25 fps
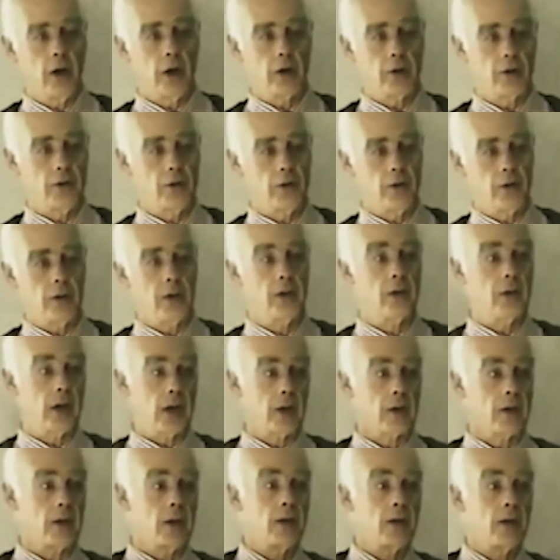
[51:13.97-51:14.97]
oxygen
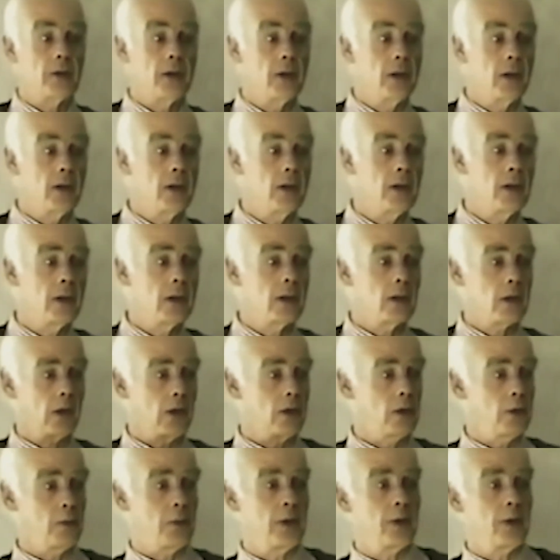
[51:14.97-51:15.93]
is actually still going